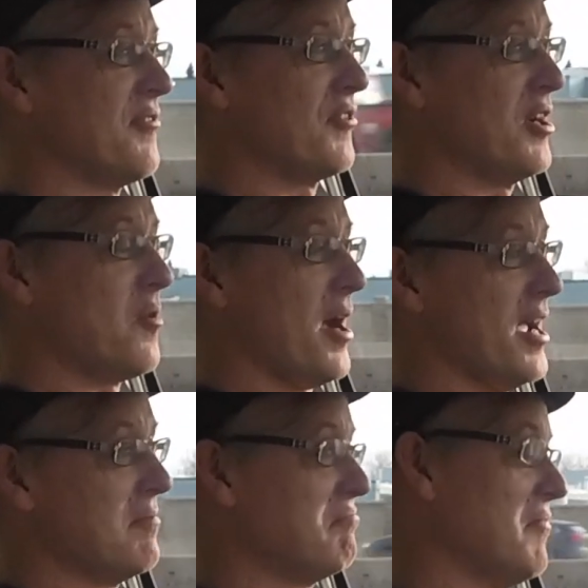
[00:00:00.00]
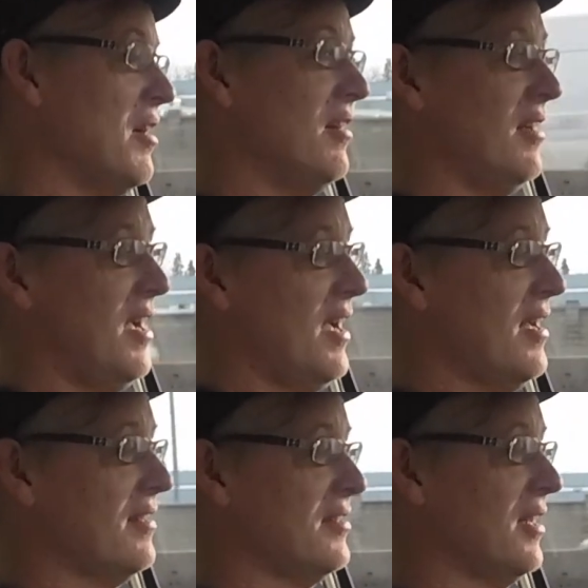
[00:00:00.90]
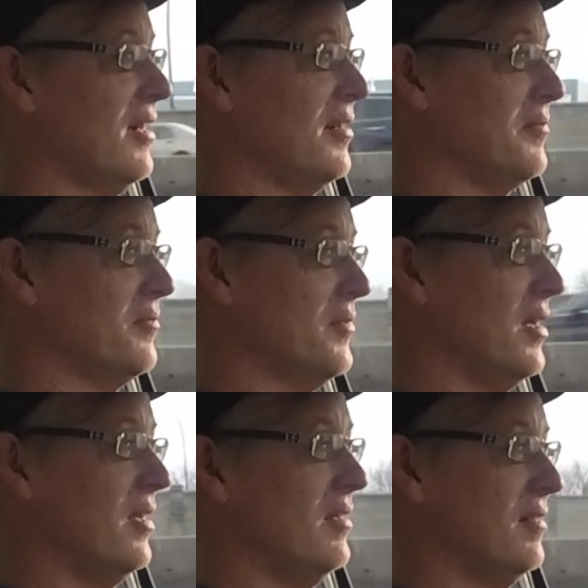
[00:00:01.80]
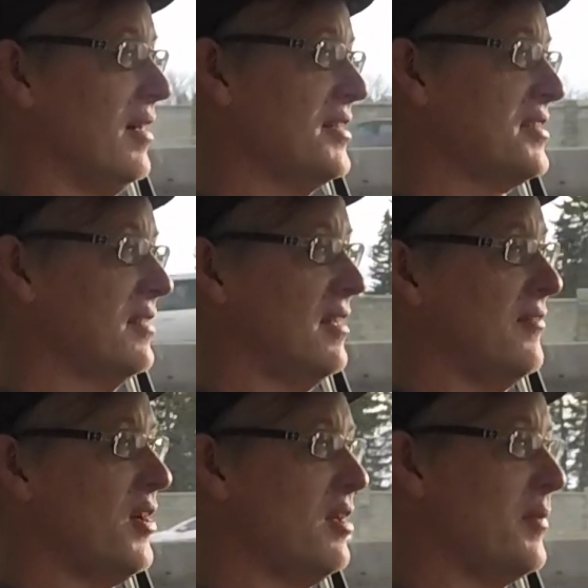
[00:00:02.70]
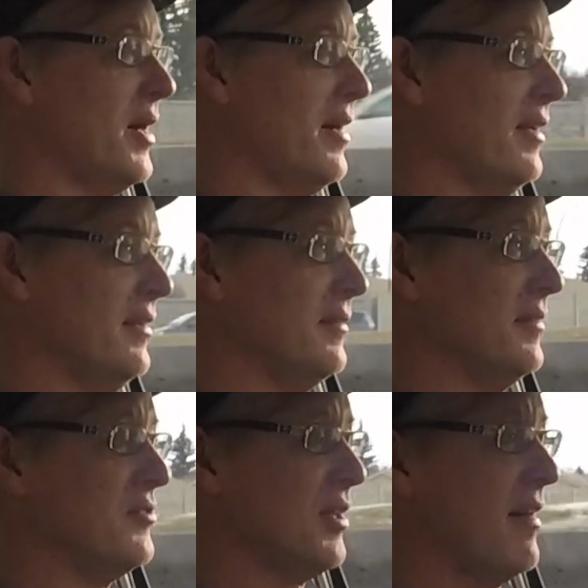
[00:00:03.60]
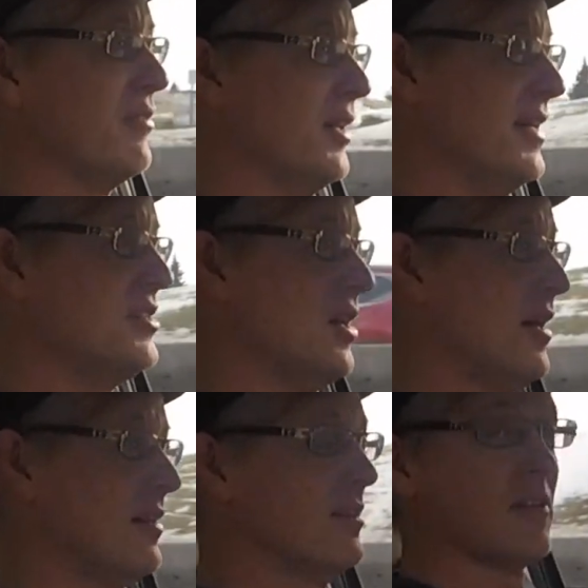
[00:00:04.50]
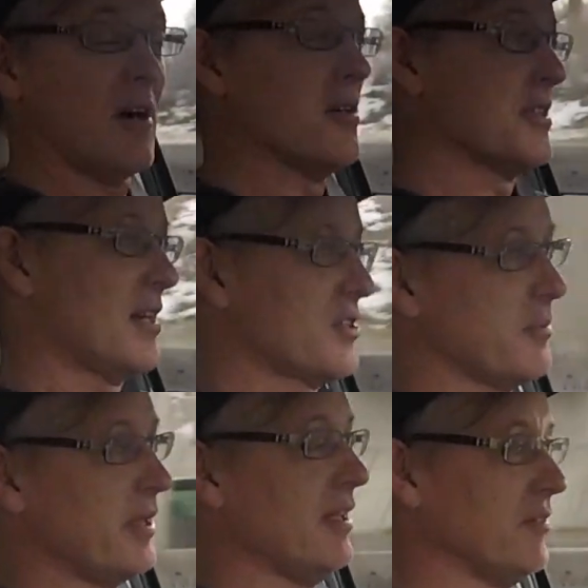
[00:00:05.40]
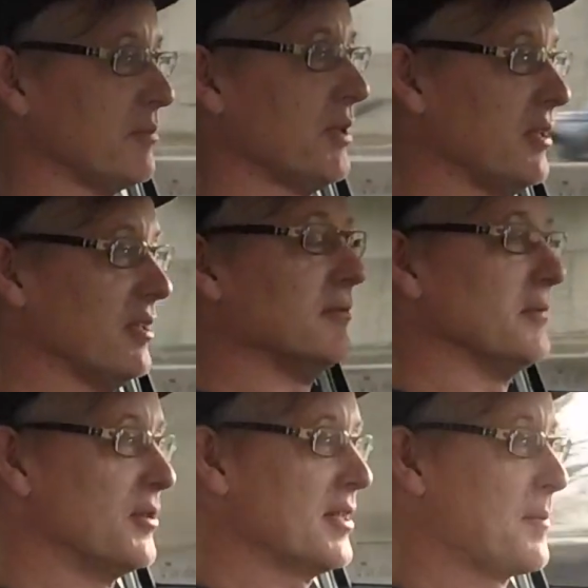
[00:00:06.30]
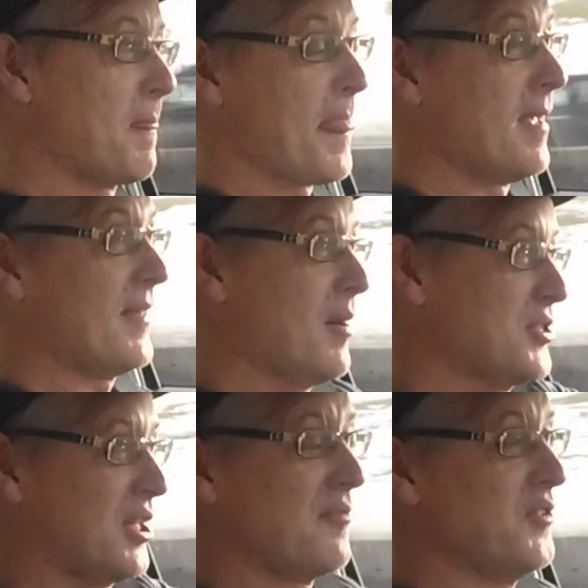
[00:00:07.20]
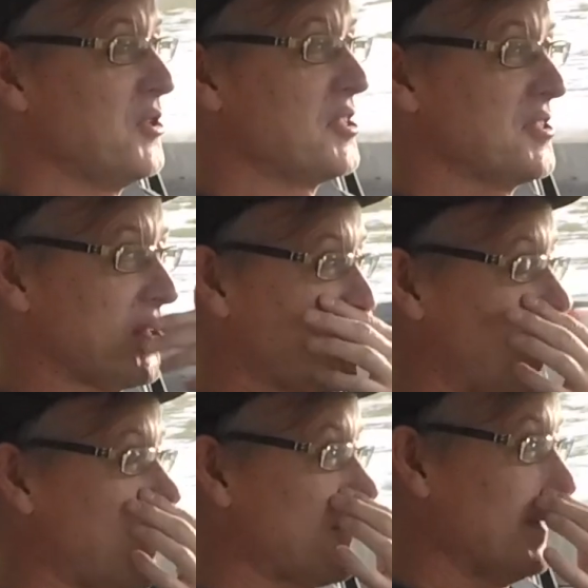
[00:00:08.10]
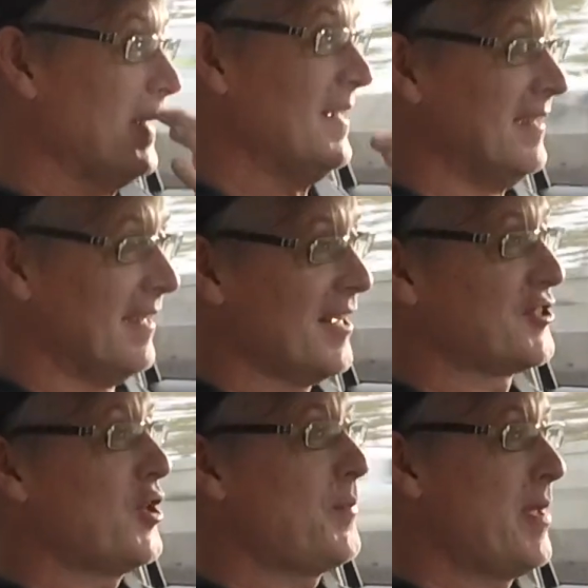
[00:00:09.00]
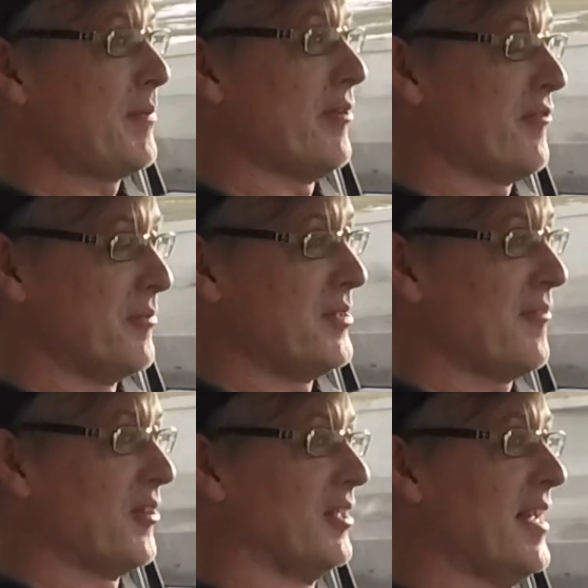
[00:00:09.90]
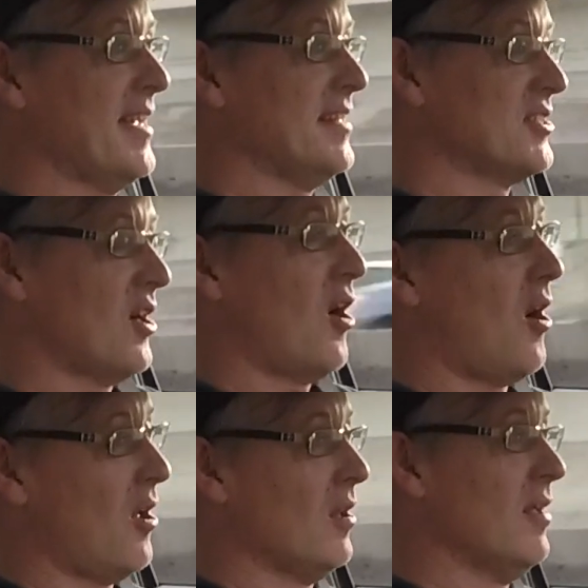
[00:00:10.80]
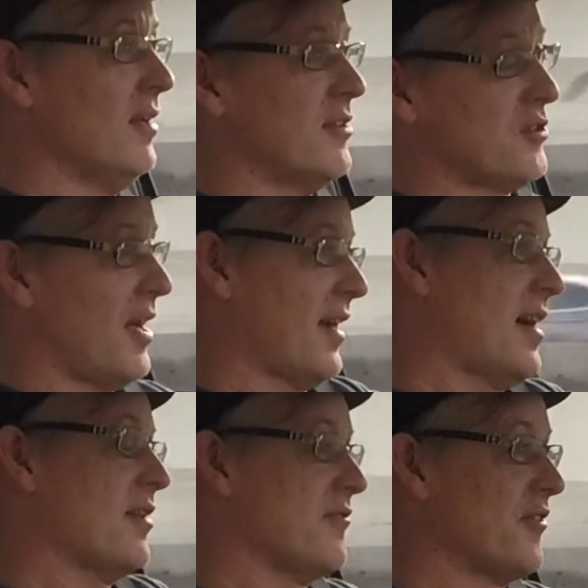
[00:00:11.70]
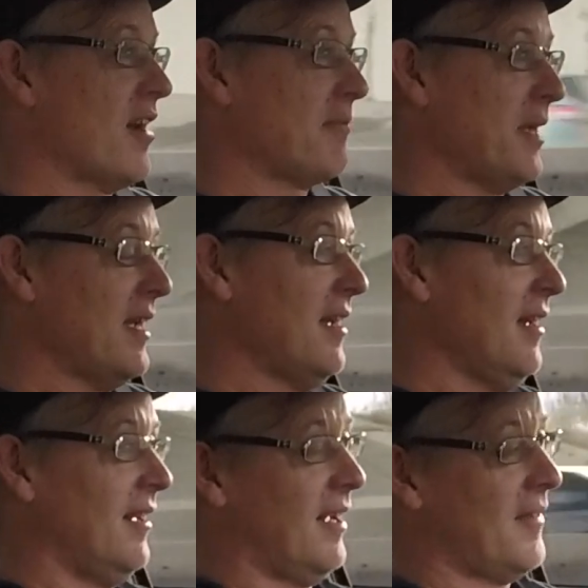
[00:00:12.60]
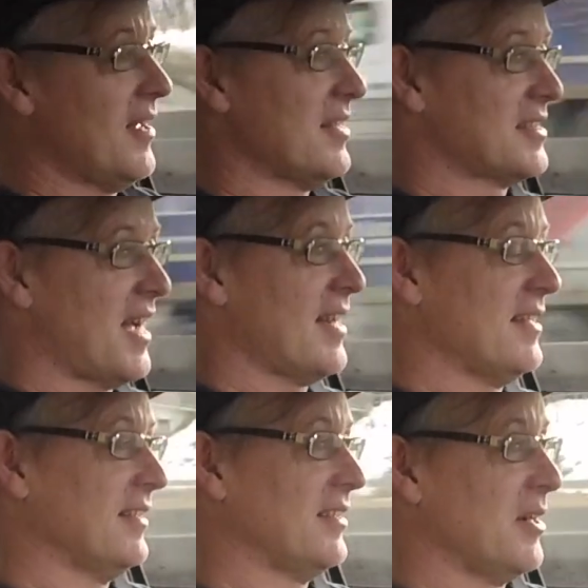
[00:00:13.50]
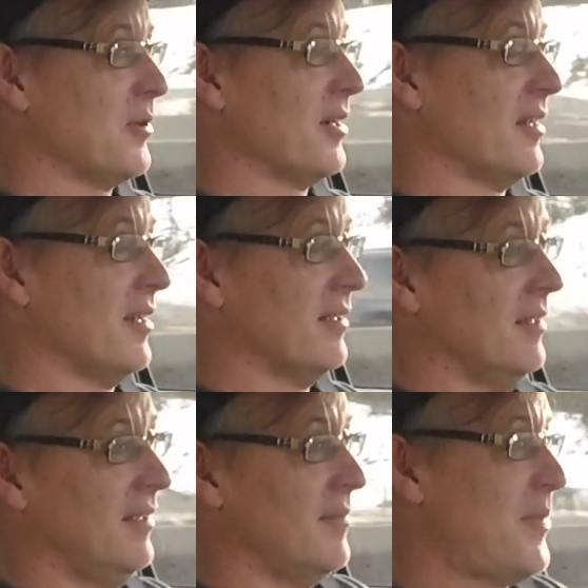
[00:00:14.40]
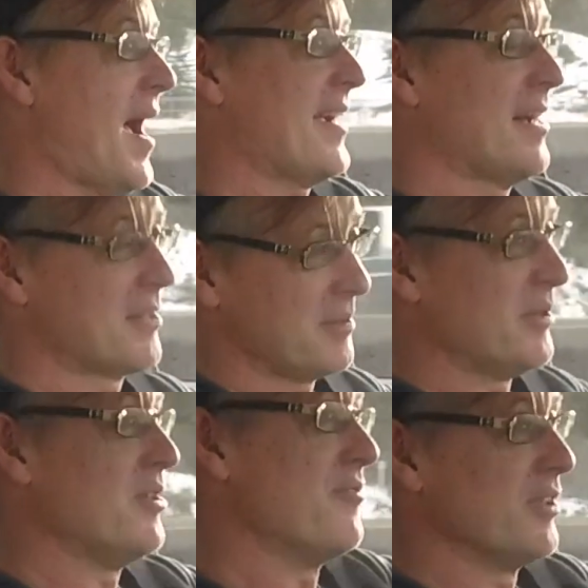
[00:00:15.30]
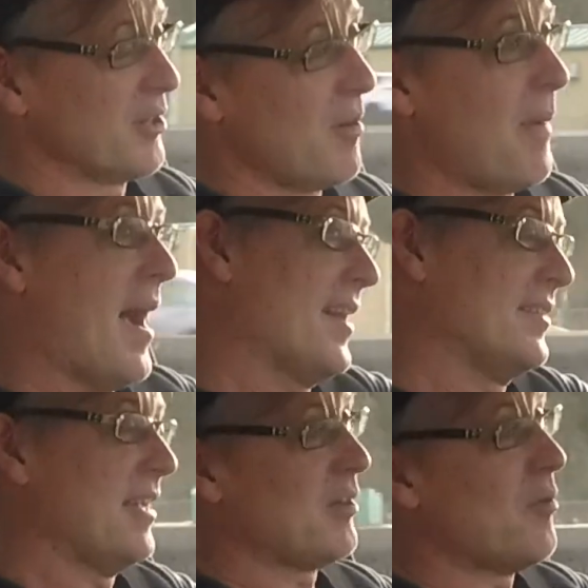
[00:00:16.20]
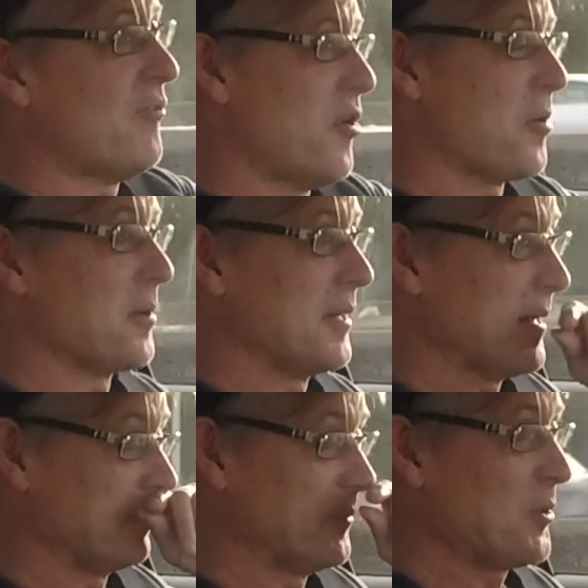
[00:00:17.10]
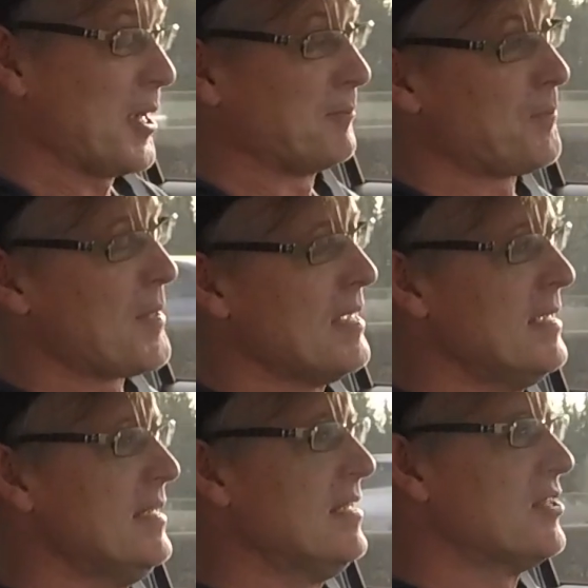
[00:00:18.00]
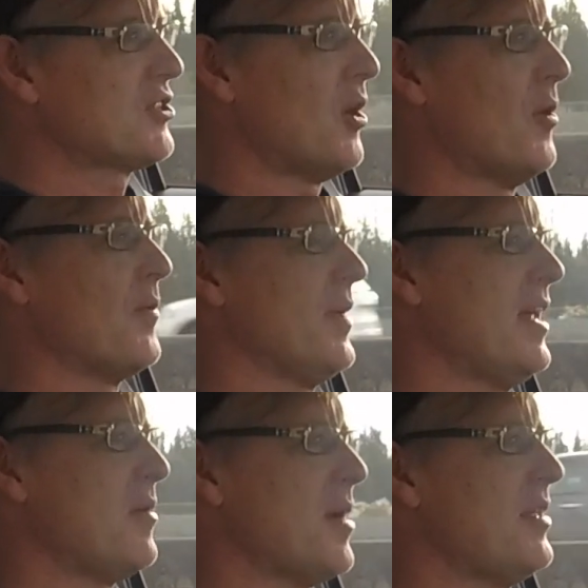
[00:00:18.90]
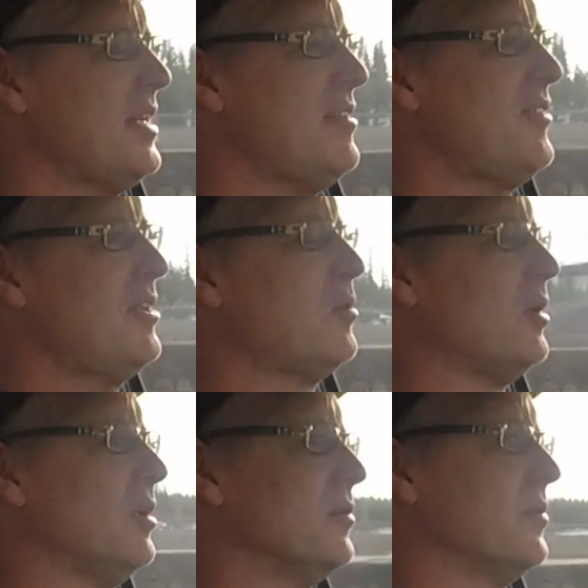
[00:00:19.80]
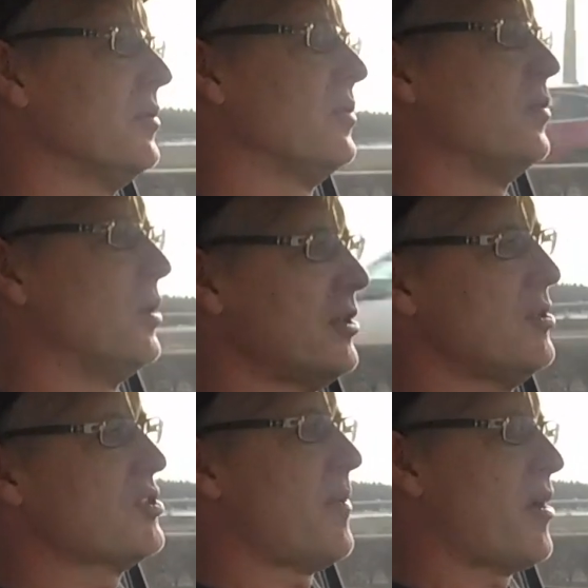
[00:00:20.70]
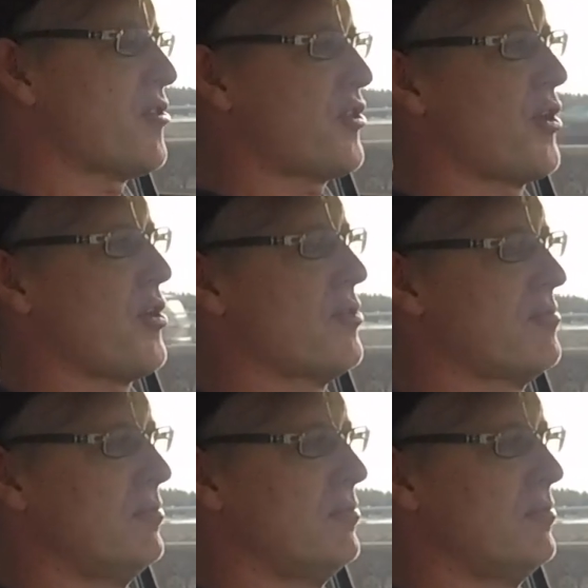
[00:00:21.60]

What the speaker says: freeway, and I still have all my driver aids on, and the car is actually behaving pretty good. Okay, that was a confusing situation. I had 2 people from different lanes all trying to cut in front of me, and then deciding that they were going to back out of the maneuver and go back and then go forward again. Okay. So anyway, the EV will use about a third